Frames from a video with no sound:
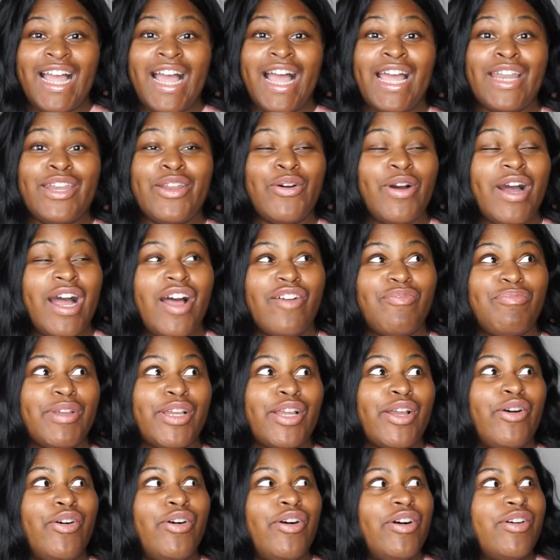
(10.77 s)
I know I have
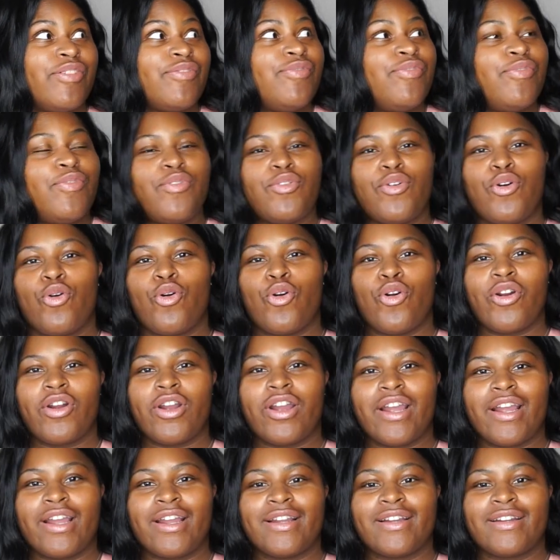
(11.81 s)
been gone
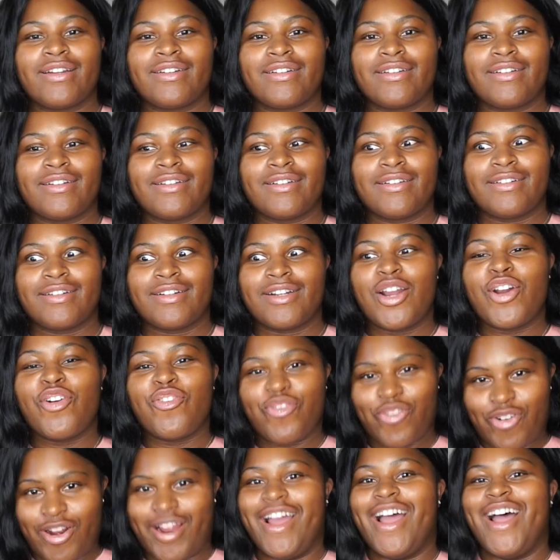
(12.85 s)
for
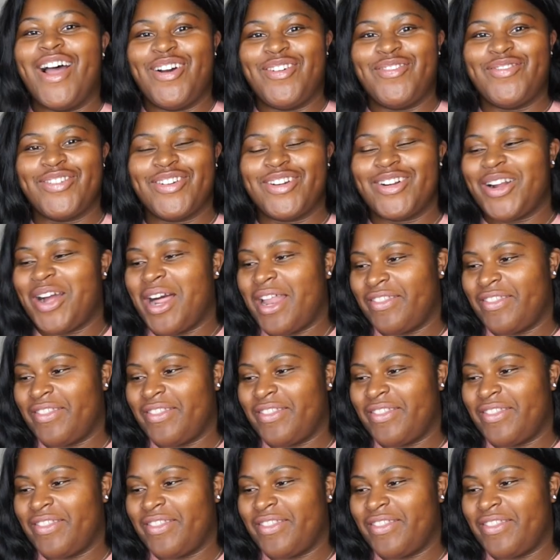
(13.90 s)
forever.